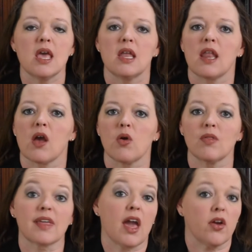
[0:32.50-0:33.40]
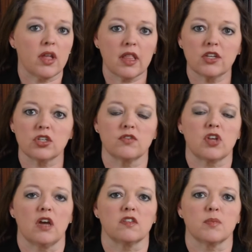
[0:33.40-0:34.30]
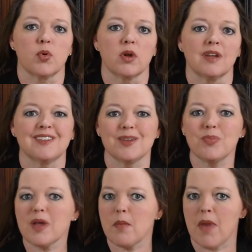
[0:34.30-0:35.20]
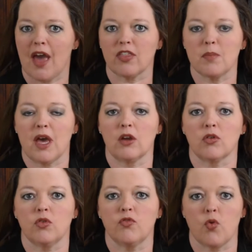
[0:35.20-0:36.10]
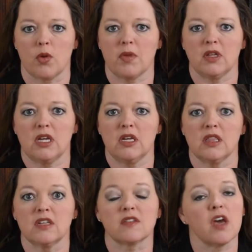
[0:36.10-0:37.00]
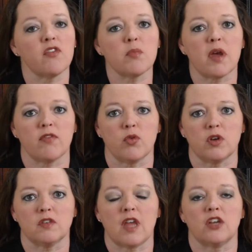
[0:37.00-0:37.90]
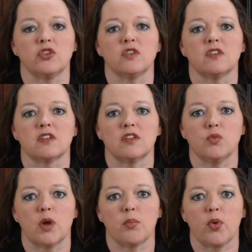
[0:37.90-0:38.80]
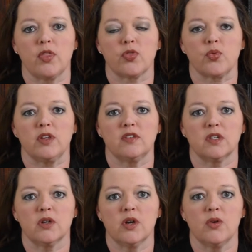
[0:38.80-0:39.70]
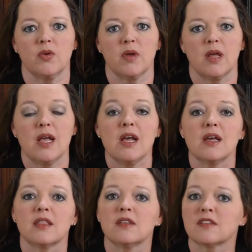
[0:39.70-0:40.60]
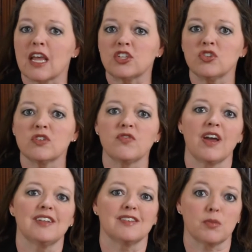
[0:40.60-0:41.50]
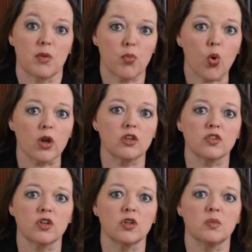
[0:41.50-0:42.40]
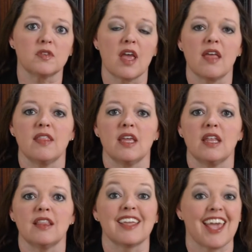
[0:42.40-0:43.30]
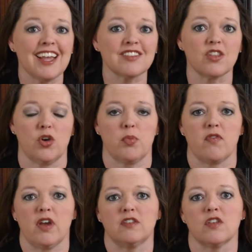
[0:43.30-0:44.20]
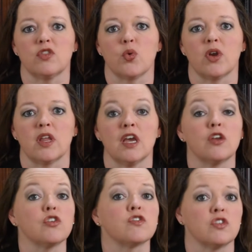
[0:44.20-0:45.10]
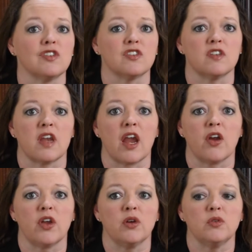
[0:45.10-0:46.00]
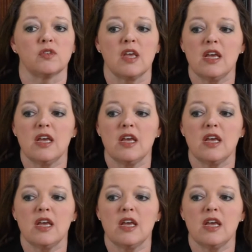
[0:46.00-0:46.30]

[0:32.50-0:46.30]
Now, the calculation of child support is simply a mathematical formula that's governed by Florida Statute 61.30. The statute defines some important terms, and then the case law provides authority under certain scenarios,